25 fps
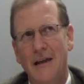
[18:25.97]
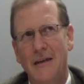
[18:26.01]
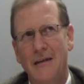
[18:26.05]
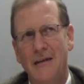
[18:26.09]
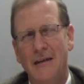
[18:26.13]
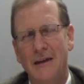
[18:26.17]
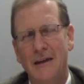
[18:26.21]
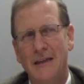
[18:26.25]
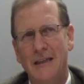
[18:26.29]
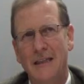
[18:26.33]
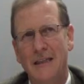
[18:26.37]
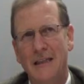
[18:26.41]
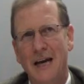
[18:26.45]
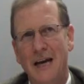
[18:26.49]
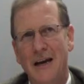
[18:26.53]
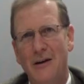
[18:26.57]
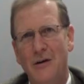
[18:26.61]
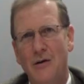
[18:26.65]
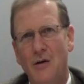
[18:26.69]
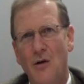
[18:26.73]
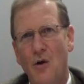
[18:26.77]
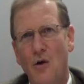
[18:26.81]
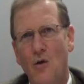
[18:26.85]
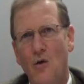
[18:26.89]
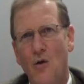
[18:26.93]
the
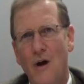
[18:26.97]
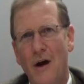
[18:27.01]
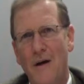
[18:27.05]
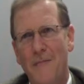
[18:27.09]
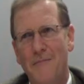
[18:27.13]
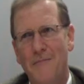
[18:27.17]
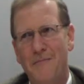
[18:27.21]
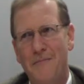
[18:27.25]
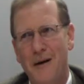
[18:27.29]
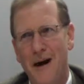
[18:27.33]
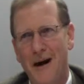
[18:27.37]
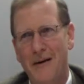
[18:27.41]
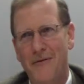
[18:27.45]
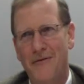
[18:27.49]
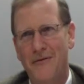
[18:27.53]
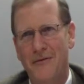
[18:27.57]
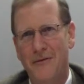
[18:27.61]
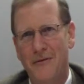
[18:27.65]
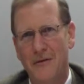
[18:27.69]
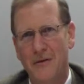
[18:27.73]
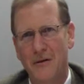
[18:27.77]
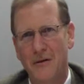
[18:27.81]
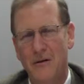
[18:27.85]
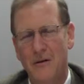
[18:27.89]
sun go above